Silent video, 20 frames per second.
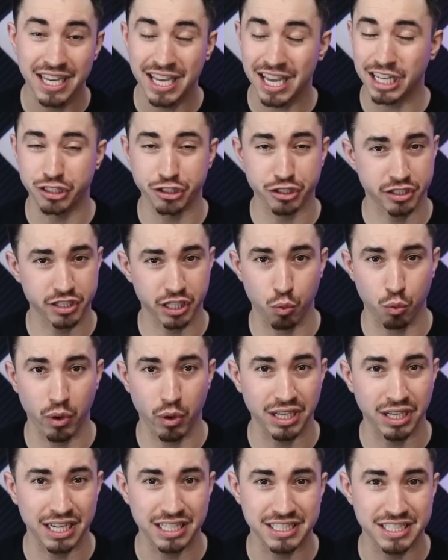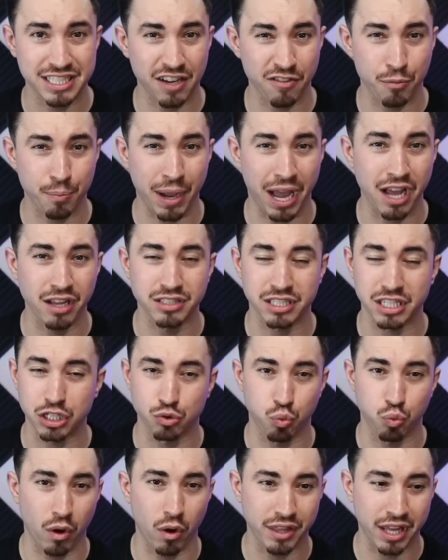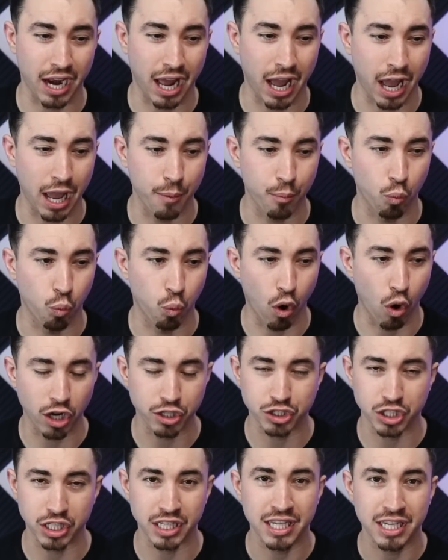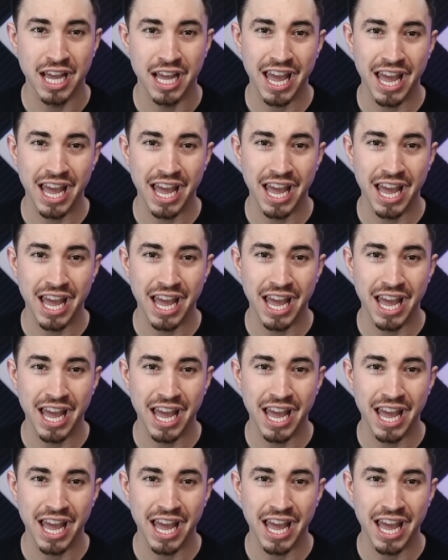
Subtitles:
and just like 197 pounds is one that I'm watching.